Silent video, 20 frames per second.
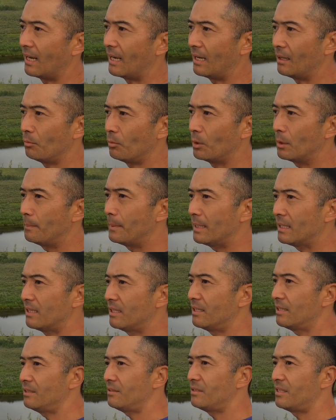would be
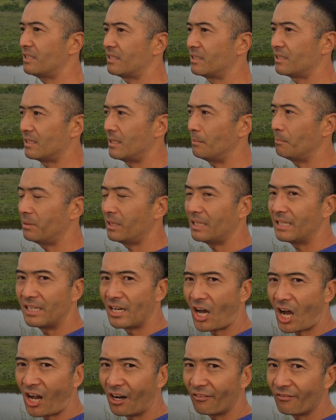to just
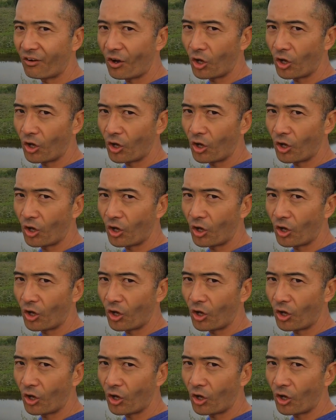simply not